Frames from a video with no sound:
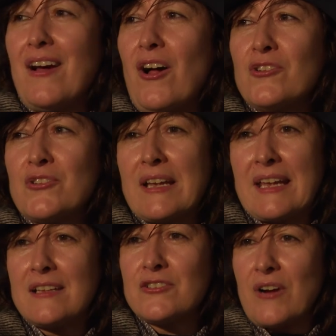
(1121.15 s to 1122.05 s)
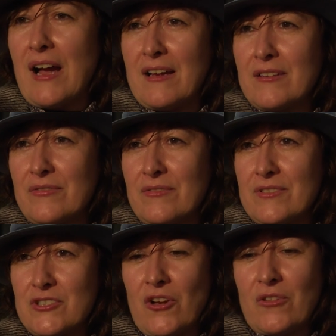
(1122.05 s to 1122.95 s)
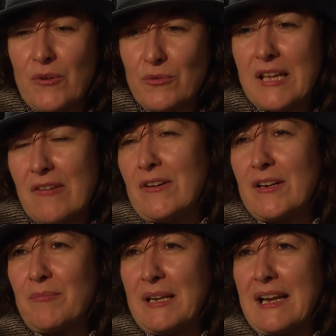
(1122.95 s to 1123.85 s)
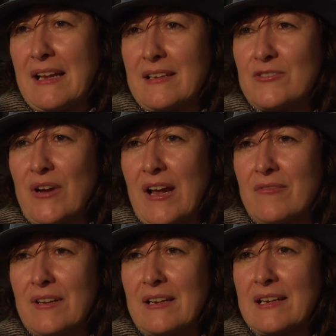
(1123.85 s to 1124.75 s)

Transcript: Also, I can't drive, so there would definitely be like a driving,